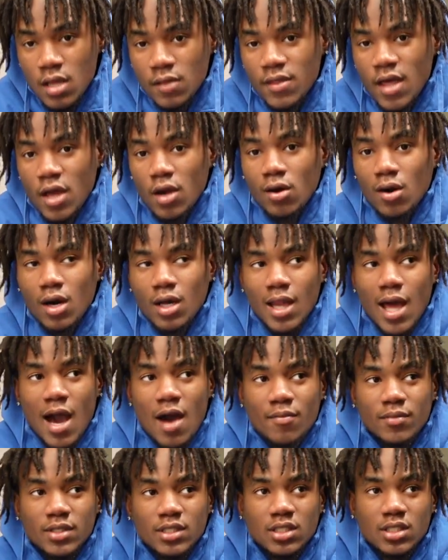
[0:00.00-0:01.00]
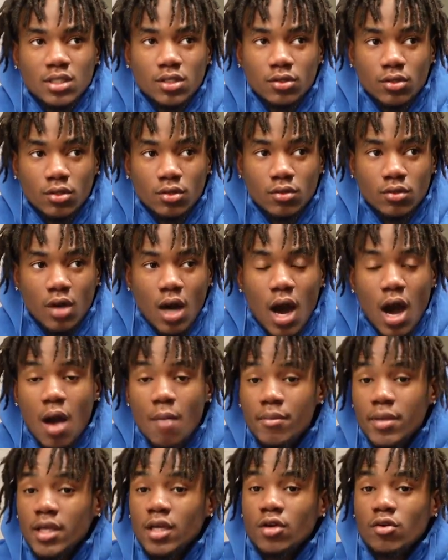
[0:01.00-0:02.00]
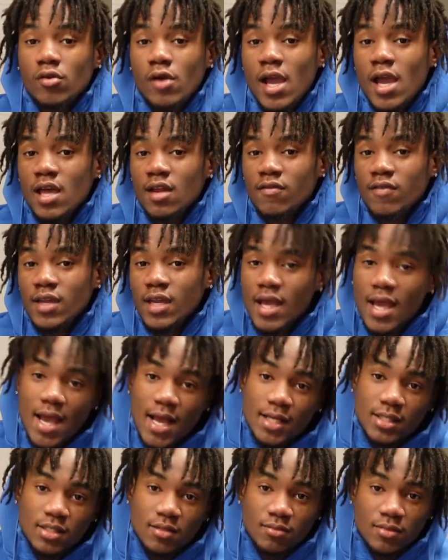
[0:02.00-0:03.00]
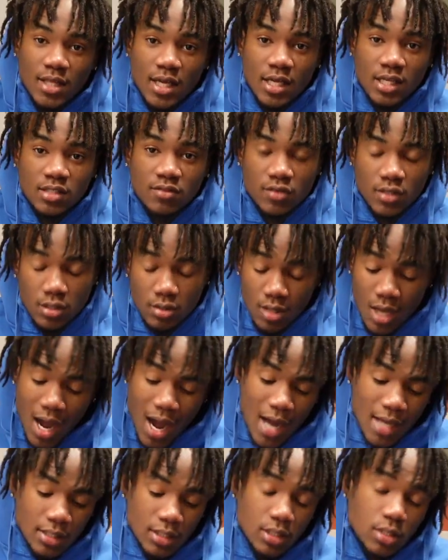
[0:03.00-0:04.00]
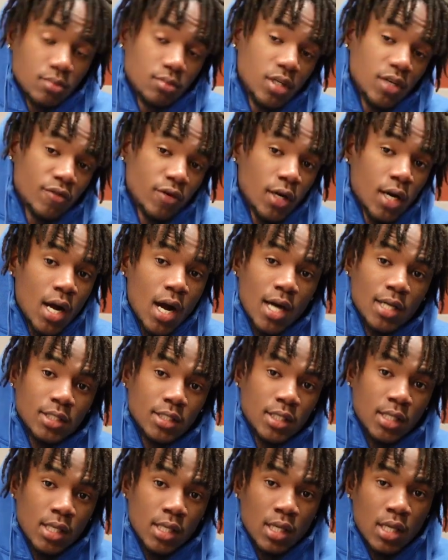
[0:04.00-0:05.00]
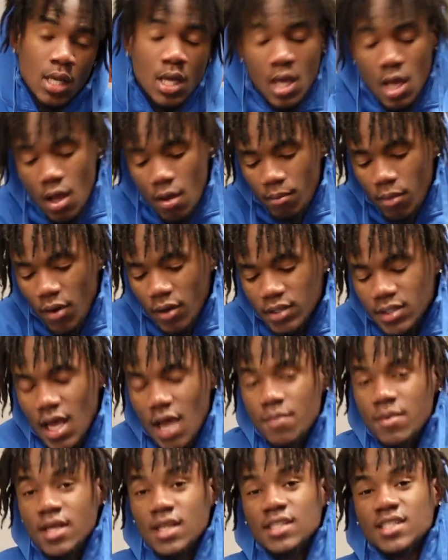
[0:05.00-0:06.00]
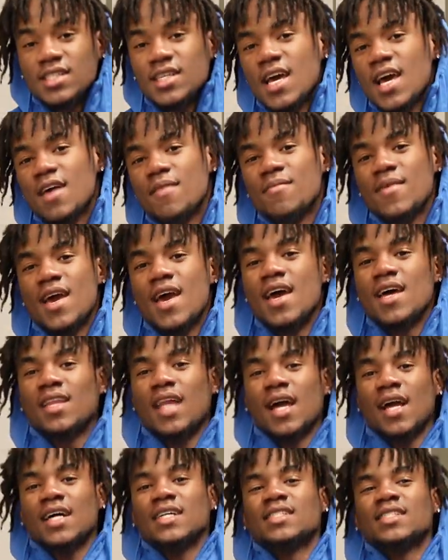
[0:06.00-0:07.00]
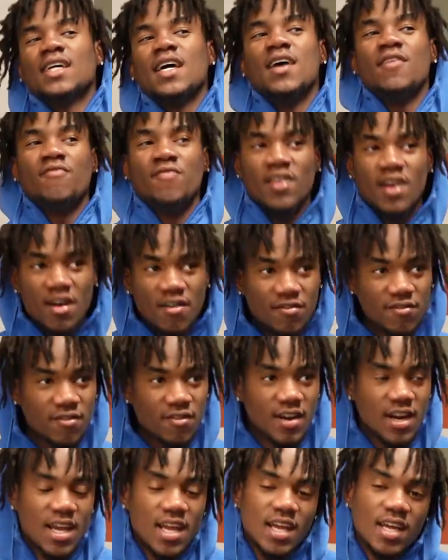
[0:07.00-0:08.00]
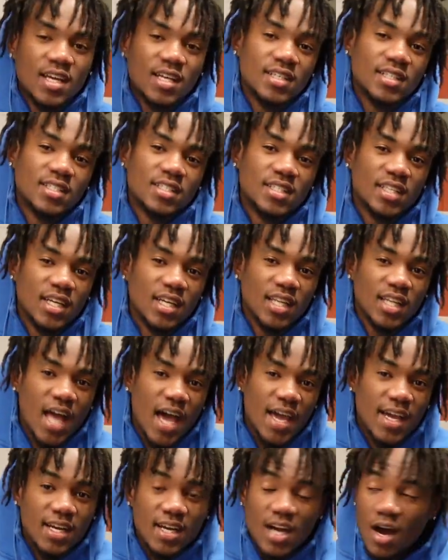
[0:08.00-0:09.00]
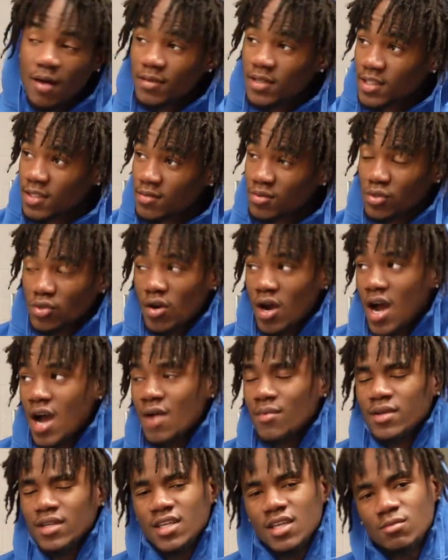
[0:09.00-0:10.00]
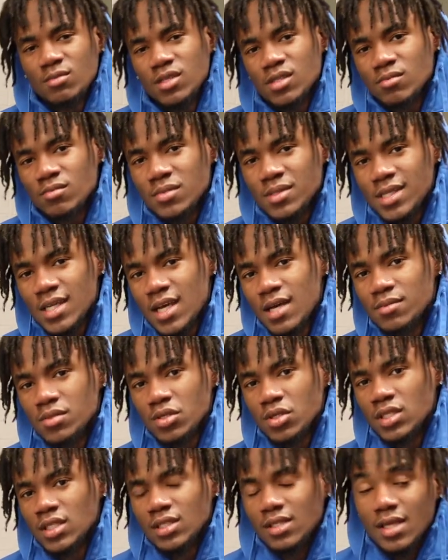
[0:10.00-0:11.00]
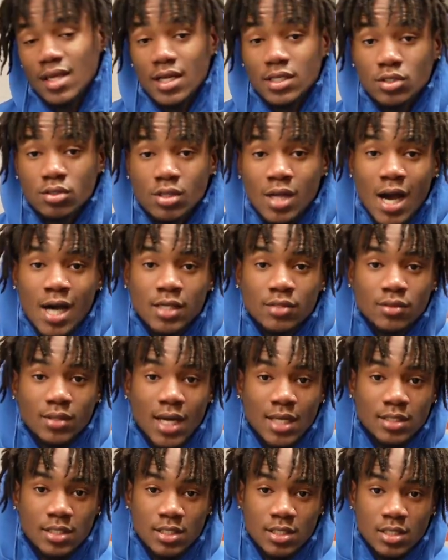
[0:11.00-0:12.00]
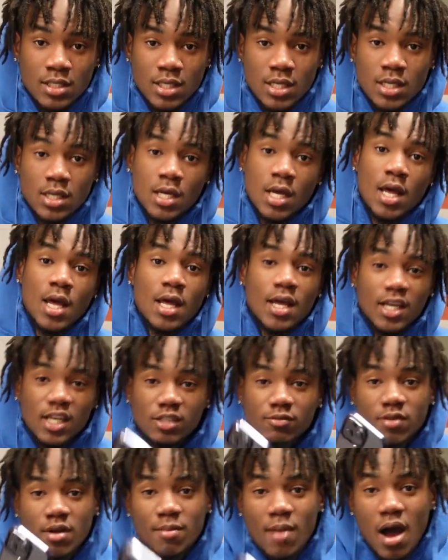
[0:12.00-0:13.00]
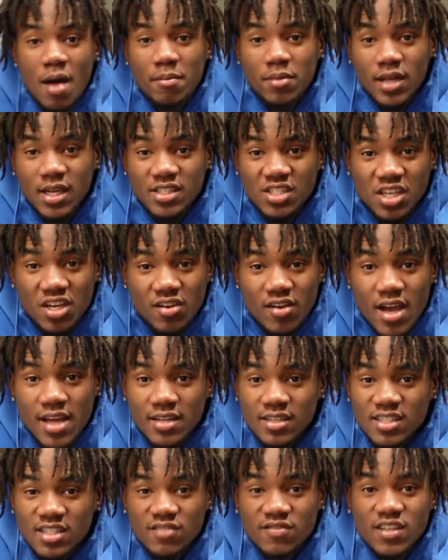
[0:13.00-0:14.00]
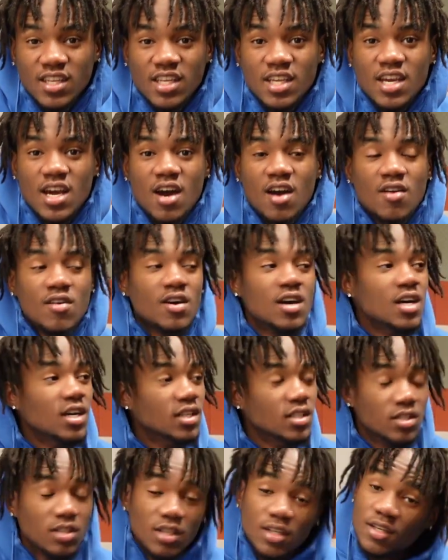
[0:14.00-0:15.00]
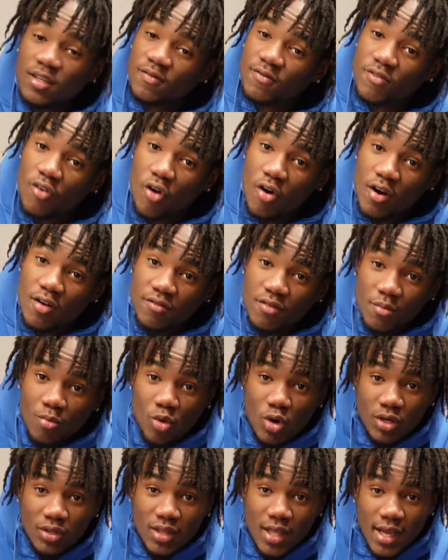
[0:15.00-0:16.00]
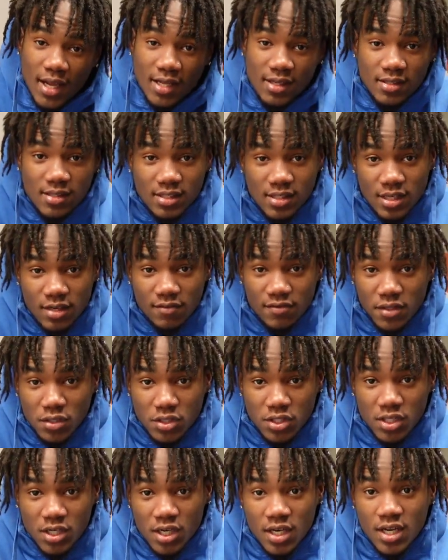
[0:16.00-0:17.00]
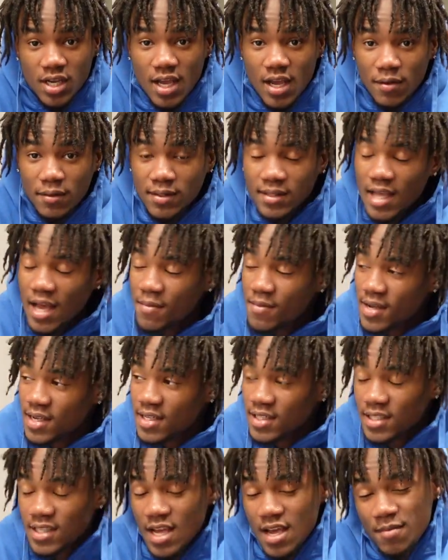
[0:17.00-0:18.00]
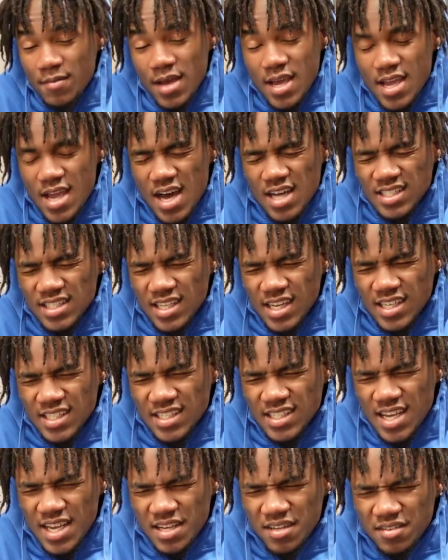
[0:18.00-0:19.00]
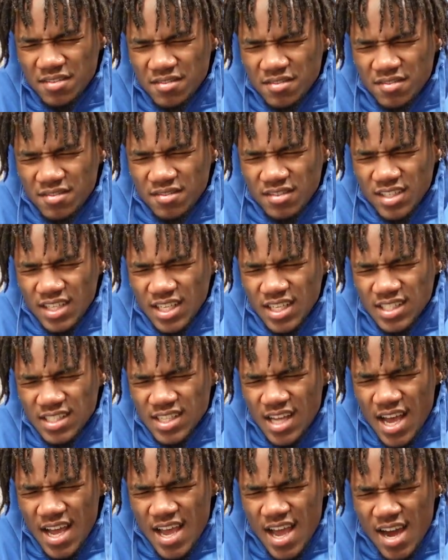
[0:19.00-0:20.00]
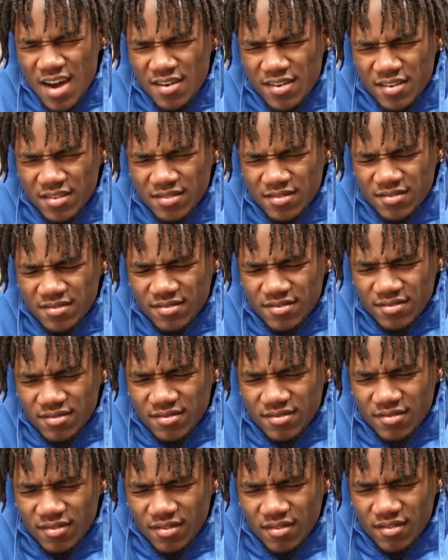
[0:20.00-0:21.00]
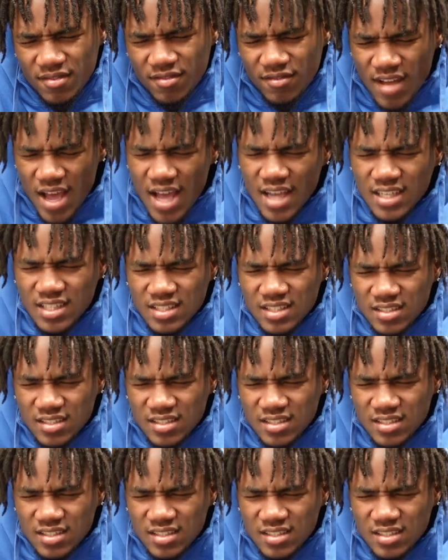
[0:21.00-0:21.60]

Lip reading: That'll allow me to be creative and enhance some things for you guys and some different content. But with that being said, man, like I said, feel free to like, comment, subscribe, and give me some tips or anything that you guys would like to see. It's been my pleasure creating this video. Look forward for more things in the future. And with that being said, man, y'all stay safe. King's Eye out. Bye.